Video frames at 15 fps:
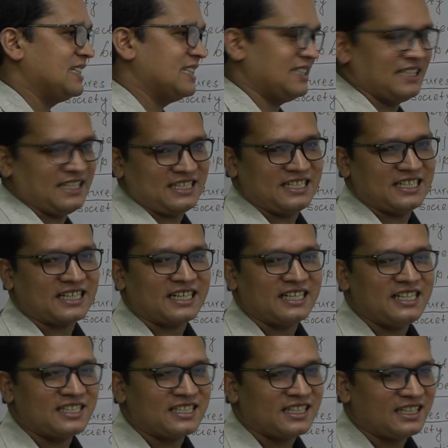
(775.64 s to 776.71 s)
there is a
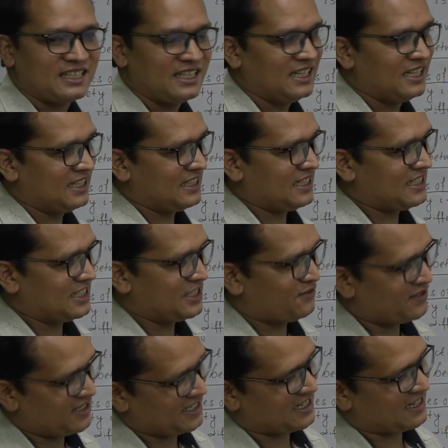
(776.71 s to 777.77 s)
culture, there is different